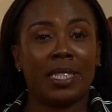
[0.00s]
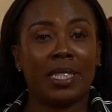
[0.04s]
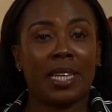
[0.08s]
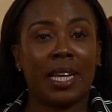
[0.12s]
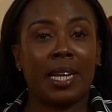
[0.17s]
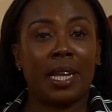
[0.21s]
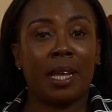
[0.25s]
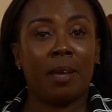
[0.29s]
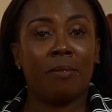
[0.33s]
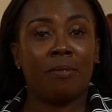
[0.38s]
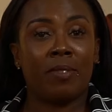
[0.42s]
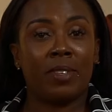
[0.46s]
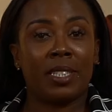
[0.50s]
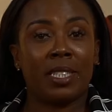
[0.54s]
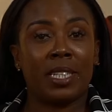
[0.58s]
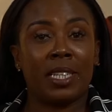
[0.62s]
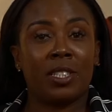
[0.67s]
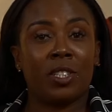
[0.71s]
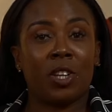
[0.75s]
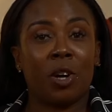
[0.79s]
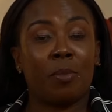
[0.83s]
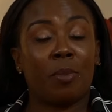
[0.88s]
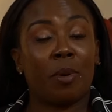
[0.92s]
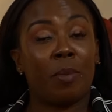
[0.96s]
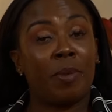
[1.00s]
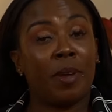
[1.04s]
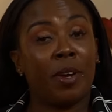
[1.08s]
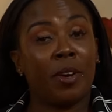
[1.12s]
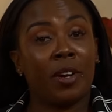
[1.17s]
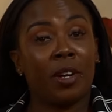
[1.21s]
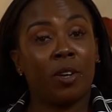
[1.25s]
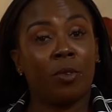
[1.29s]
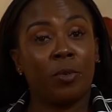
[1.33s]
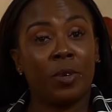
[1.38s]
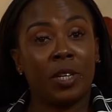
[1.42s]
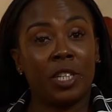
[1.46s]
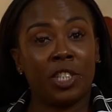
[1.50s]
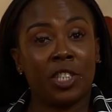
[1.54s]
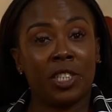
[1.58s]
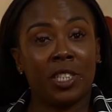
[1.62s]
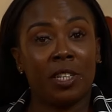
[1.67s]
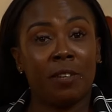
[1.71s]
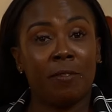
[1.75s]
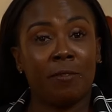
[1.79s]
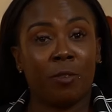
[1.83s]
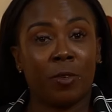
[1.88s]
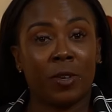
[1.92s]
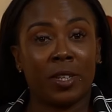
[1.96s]
an emphasis on preparing
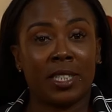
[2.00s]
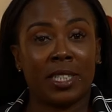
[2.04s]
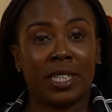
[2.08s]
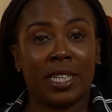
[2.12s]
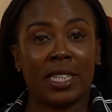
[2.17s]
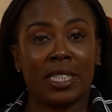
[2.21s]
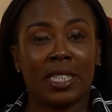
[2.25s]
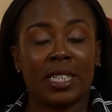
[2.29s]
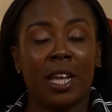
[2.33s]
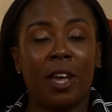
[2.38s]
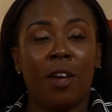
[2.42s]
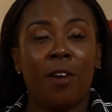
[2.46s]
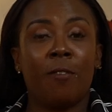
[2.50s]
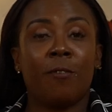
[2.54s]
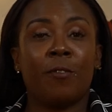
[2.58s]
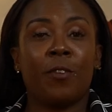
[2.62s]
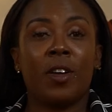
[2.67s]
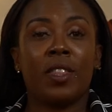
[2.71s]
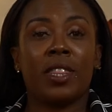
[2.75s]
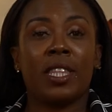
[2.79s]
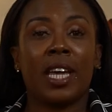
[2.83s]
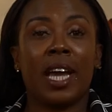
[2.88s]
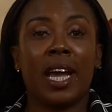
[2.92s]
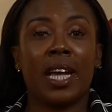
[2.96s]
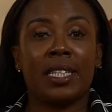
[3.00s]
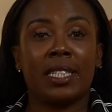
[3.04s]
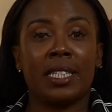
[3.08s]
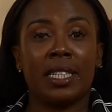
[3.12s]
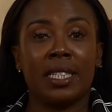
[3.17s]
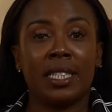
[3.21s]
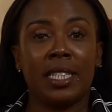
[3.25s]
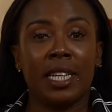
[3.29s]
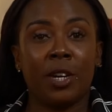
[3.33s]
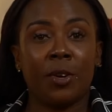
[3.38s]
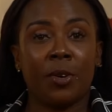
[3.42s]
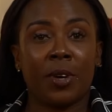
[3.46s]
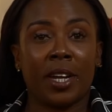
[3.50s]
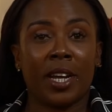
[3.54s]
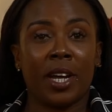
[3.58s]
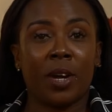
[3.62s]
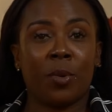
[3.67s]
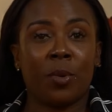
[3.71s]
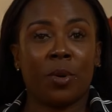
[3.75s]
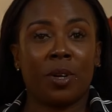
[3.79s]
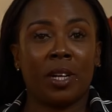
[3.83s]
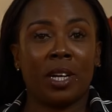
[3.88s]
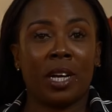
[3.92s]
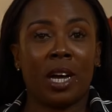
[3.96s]
regional forces for the ICC Cricket
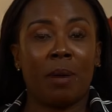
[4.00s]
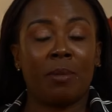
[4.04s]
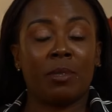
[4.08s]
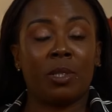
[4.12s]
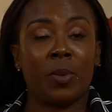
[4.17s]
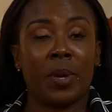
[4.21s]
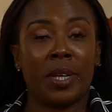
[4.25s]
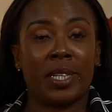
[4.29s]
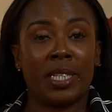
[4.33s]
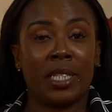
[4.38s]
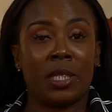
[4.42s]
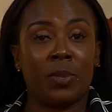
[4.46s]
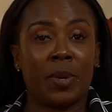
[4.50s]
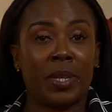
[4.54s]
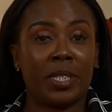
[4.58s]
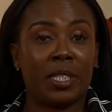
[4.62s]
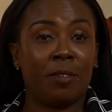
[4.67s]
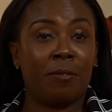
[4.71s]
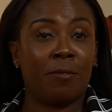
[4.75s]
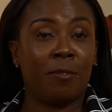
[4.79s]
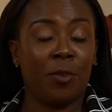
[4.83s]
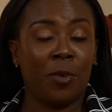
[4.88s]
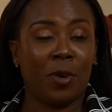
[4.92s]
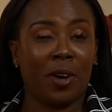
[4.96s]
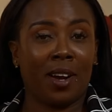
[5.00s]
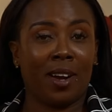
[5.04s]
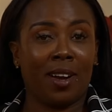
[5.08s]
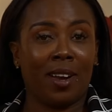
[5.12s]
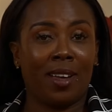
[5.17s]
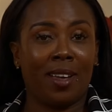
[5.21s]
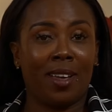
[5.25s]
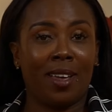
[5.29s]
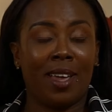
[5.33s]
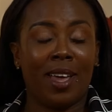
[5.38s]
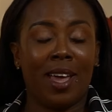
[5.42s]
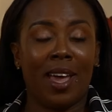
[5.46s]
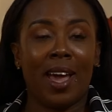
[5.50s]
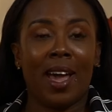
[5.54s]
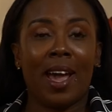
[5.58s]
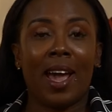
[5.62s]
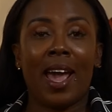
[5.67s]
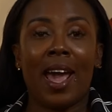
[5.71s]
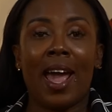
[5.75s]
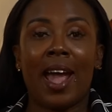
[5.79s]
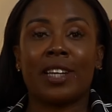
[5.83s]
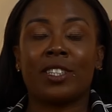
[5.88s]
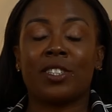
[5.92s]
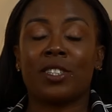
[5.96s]
World Cup 2024.
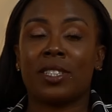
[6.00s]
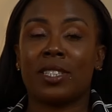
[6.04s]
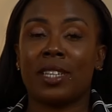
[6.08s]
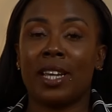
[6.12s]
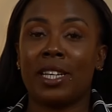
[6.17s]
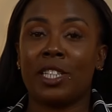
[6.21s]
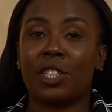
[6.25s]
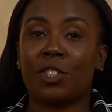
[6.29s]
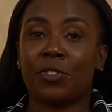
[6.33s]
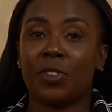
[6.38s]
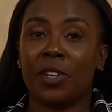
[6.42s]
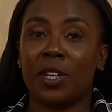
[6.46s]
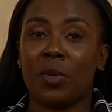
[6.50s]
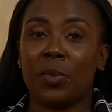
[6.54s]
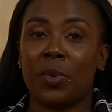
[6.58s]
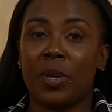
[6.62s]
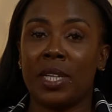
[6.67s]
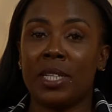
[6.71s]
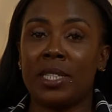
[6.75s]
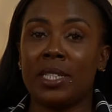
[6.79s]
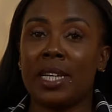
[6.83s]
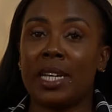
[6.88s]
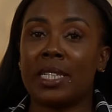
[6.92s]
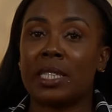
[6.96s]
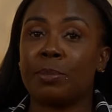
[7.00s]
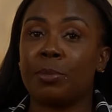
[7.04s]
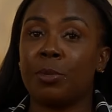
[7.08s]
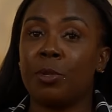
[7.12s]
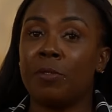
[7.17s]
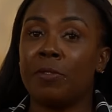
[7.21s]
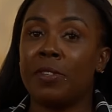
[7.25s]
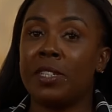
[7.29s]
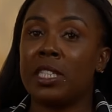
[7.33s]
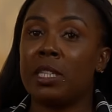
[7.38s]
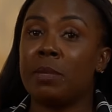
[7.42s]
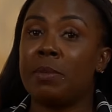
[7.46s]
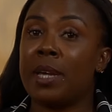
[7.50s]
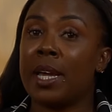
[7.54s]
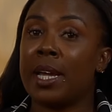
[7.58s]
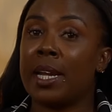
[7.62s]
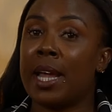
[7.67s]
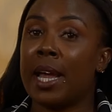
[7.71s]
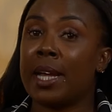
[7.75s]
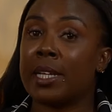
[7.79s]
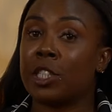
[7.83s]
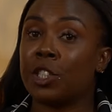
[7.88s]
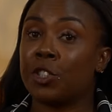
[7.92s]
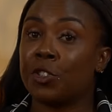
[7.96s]
Exercise Tradewinds has proven to be an
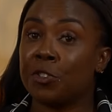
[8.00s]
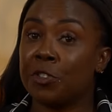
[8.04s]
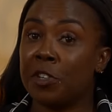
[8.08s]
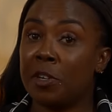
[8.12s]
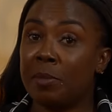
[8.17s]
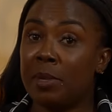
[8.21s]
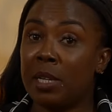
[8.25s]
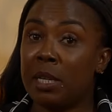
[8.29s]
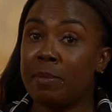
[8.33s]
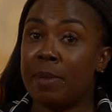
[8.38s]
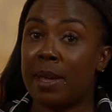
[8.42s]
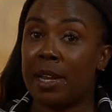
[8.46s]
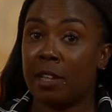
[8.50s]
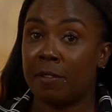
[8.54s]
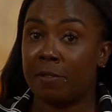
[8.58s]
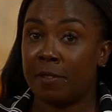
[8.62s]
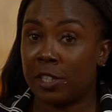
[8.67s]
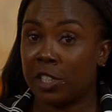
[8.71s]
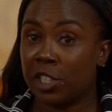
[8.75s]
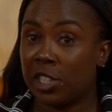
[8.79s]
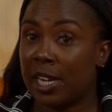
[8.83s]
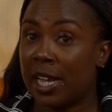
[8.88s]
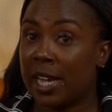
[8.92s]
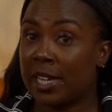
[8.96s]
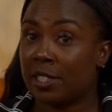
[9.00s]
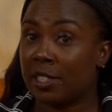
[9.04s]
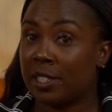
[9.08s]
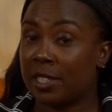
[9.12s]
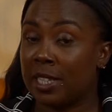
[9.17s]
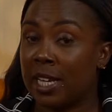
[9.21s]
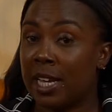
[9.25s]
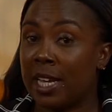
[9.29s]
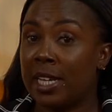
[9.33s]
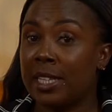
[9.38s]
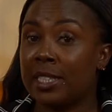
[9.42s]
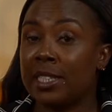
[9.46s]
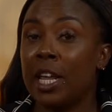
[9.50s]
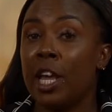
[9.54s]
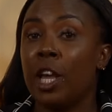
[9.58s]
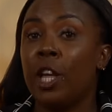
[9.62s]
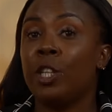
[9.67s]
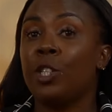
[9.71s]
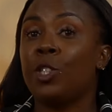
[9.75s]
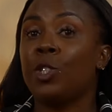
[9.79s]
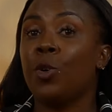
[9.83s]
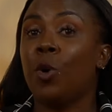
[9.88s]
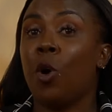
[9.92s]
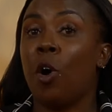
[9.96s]
extremely beneficial exercise
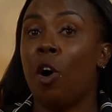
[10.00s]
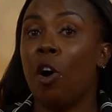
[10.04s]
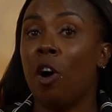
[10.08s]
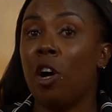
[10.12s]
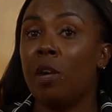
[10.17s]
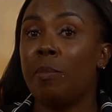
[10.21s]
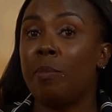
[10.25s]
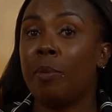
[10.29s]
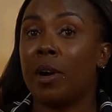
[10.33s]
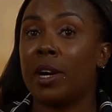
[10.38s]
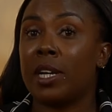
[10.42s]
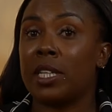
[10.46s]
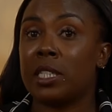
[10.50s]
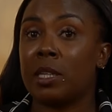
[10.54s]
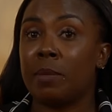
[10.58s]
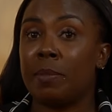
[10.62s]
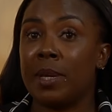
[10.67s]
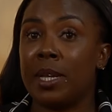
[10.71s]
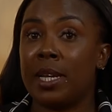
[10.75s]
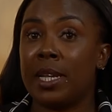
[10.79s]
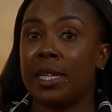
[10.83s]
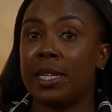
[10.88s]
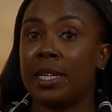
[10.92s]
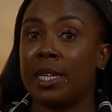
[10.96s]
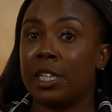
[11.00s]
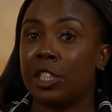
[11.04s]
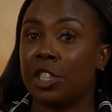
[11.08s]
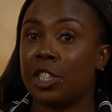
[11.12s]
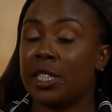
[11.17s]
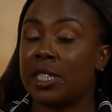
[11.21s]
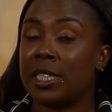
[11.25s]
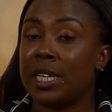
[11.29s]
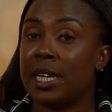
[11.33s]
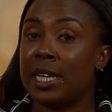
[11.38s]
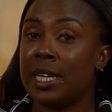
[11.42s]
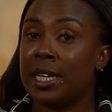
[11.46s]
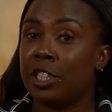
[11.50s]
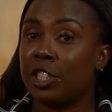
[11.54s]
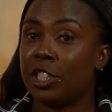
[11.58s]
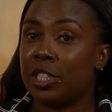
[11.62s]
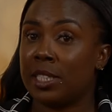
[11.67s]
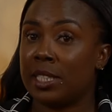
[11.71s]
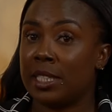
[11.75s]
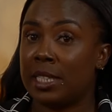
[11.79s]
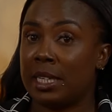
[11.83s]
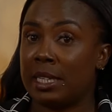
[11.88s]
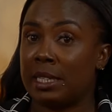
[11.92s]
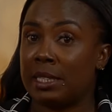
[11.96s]
to all participating nations and
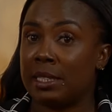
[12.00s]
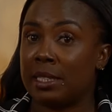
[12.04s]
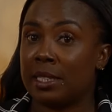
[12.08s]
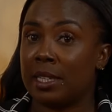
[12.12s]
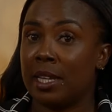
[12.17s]
agencies.